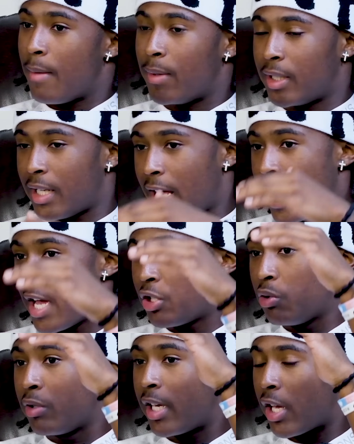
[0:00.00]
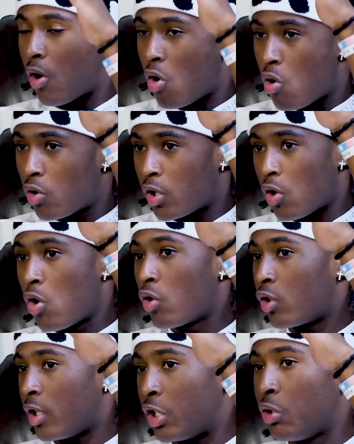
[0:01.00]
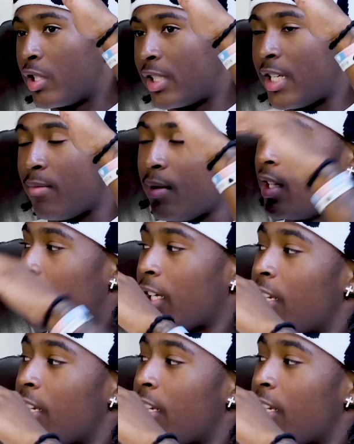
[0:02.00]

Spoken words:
But then as you get older and older and you can see me like